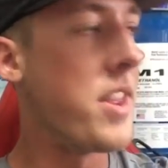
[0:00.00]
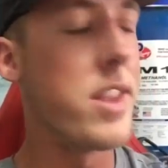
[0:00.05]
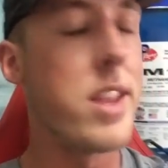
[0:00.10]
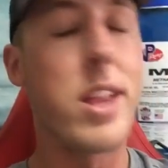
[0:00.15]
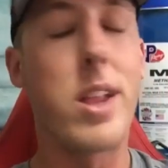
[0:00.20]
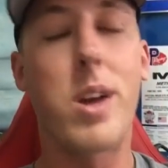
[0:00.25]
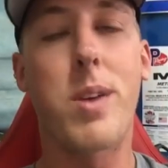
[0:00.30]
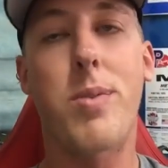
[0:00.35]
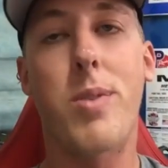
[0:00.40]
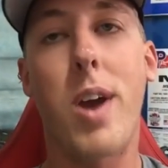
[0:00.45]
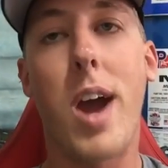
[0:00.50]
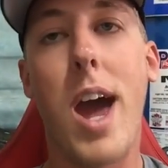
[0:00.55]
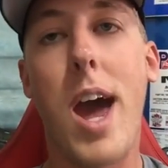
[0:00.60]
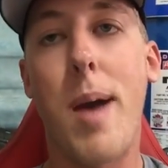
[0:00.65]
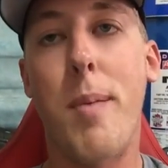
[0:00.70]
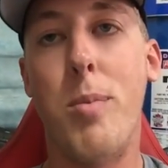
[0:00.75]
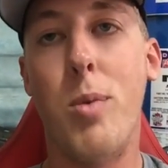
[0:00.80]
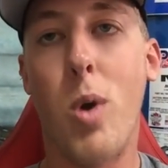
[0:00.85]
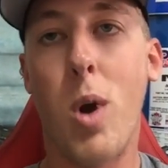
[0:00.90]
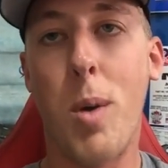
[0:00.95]
And then they look for
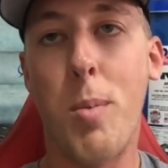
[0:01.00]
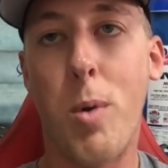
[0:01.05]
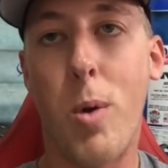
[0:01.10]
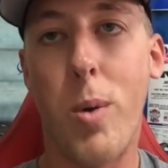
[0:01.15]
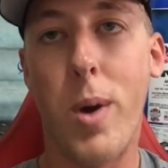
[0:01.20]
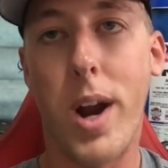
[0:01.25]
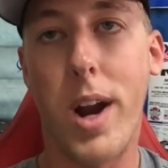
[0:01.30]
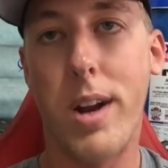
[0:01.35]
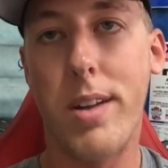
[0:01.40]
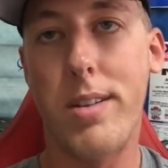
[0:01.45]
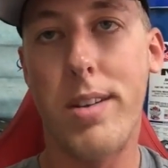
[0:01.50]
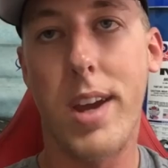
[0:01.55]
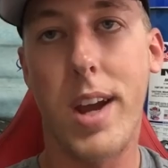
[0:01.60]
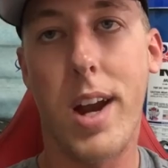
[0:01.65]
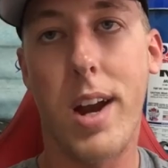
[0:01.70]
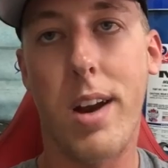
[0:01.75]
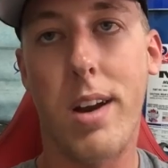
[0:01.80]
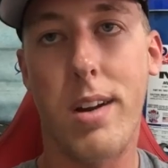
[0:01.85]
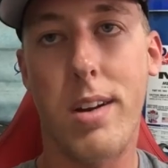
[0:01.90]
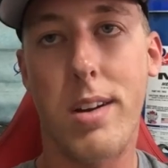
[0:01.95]
abnormal wear and
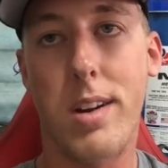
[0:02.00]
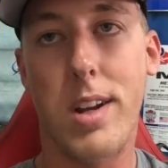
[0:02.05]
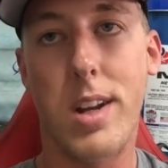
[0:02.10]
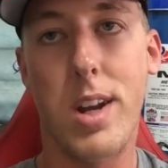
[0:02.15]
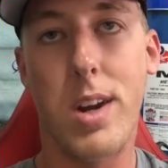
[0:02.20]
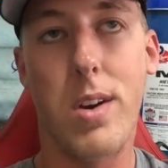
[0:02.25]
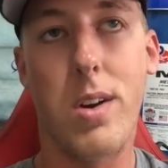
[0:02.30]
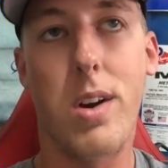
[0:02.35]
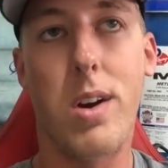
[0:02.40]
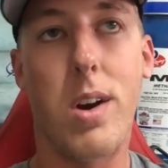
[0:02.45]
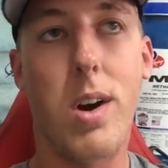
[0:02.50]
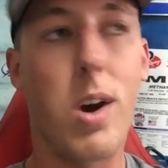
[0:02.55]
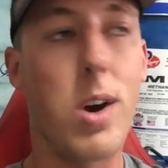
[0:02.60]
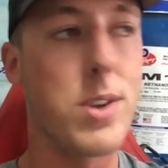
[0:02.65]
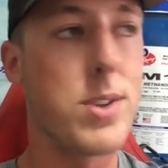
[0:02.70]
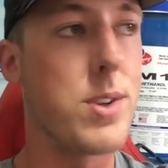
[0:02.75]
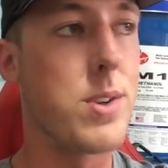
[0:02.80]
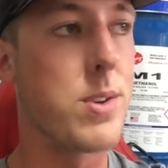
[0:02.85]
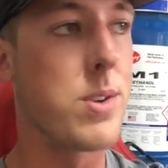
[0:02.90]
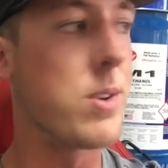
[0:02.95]
tear, you know,
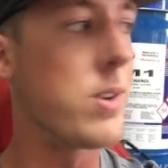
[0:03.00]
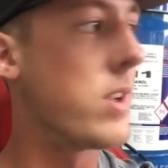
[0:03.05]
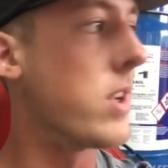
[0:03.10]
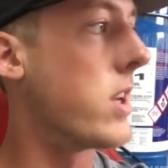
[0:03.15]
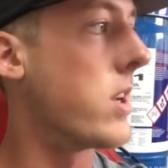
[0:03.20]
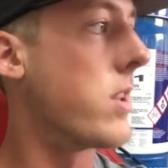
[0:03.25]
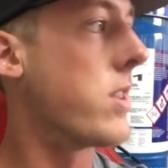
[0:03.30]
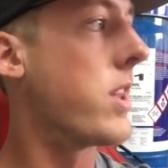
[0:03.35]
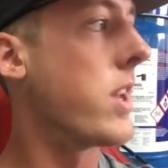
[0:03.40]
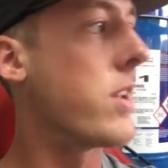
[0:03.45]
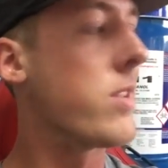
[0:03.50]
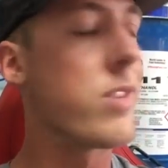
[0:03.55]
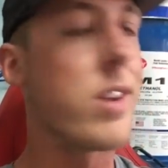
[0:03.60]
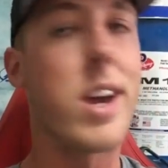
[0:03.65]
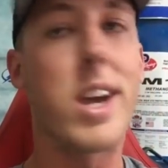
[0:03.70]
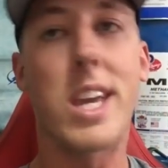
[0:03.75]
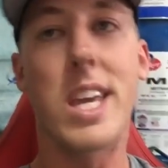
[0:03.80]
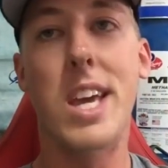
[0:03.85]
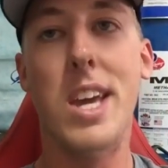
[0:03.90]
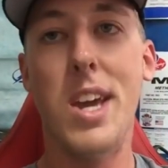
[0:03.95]
also including other things
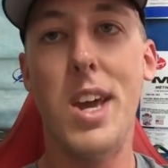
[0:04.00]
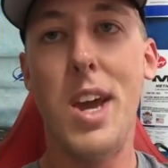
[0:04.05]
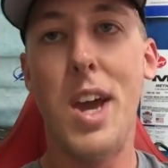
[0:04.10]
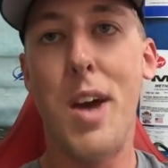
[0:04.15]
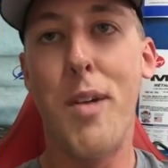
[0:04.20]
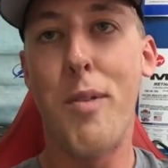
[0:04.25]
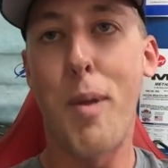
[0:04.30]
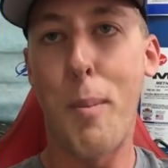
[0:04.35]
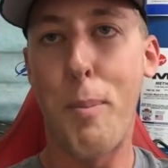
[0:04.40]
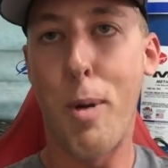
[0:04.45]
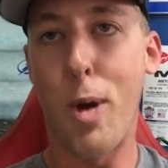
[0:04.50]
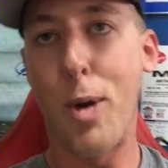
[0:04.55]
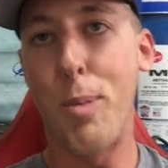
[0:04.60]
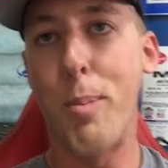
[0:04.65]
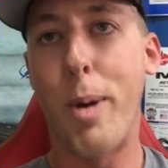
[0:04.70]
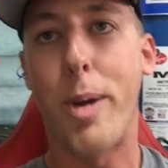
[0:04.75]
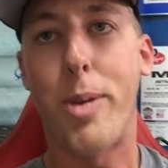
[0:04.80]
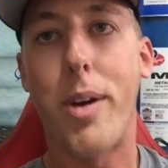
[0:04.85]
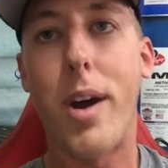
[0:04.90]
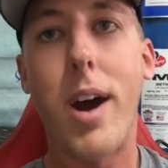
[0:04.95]
like if I
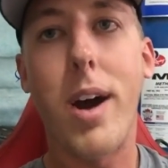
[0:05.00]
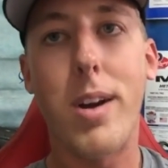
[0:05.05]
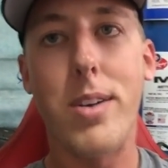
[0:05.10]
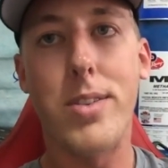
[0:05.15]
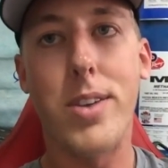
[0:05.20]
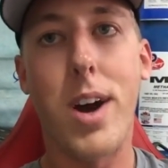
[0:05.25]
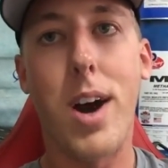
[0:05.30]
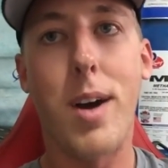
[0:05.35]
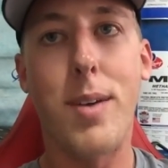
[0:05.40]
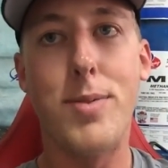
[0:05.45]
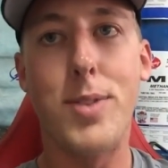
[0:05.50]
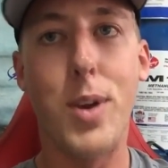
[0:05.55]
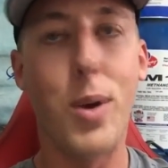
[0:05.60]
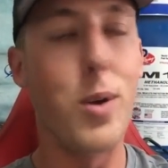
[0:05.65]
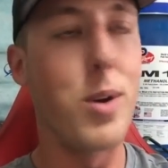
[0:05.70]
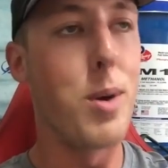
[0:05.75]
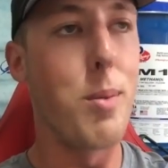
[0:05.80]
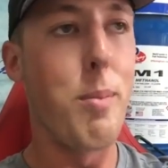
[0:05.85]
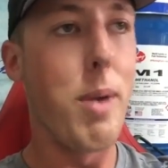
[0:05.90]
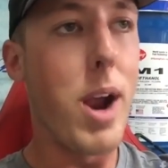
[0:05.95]
burn my tires off
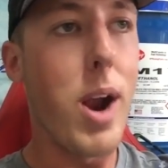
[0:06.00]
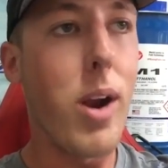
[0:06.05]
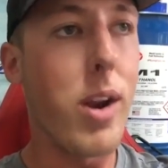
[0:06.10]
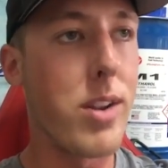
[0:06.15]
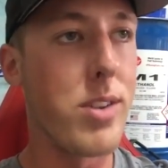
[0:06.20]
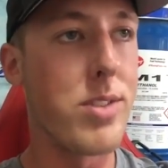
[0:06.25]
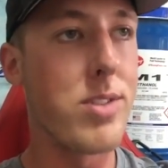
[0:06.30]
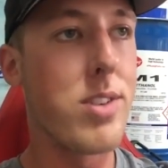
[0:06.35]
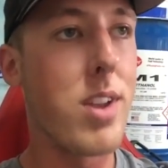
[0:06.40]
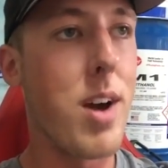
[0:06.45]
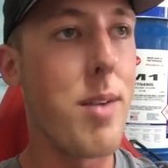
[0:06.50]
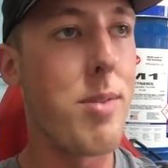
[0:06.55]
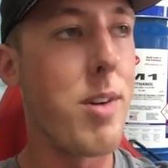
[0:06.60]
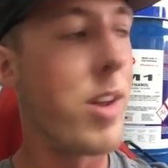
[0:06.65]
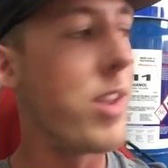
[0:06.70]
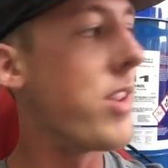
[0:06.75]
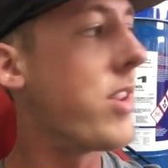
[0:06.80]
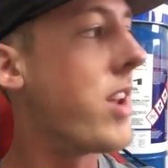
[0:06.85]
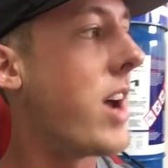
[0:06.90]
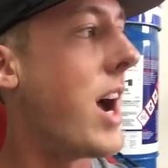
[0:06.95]
doing American stuff
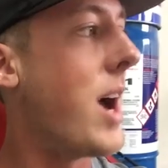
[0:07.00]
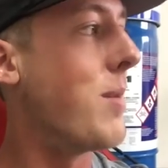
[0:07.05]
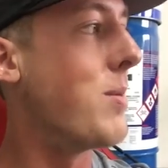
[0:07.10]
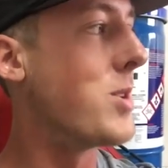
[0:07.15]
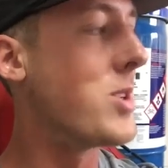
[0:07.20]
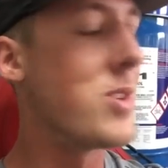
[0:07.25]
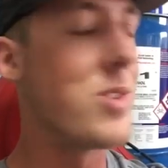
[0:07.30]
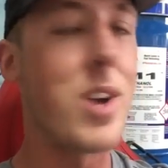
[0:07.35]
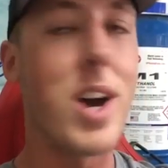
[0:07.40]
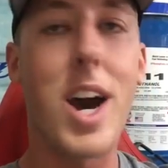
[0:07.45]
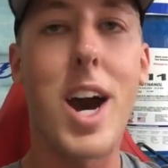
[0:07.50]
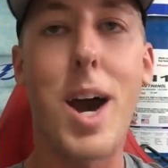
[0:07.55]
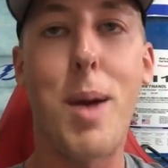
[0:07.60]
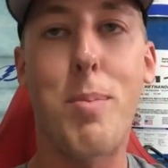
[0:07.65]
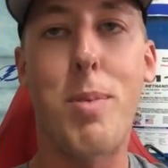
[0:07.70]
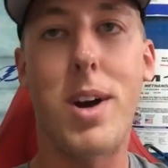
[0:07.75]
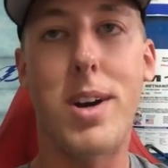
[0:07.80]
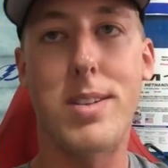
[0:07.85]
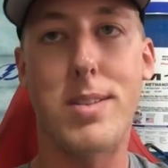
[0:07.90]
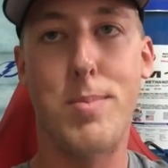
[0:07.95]
all the time, which is a high
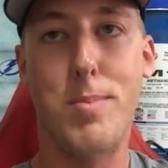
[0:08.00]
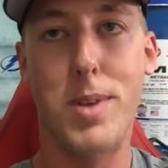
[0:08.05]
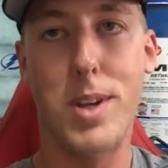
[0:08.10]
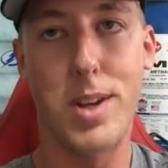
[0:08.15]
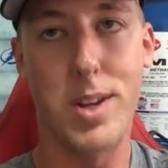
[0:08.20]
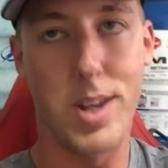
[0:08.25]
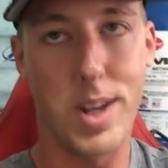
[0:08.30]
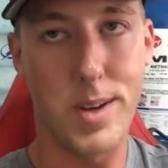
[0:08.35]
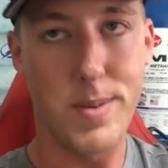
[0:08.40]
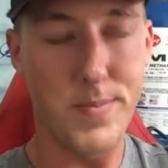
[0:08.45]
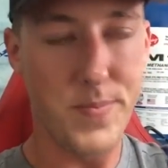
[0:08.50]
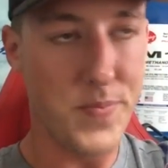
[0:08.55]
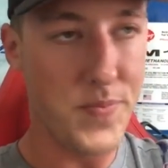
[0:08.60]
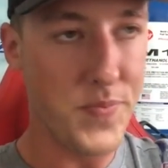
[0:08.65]
possibility.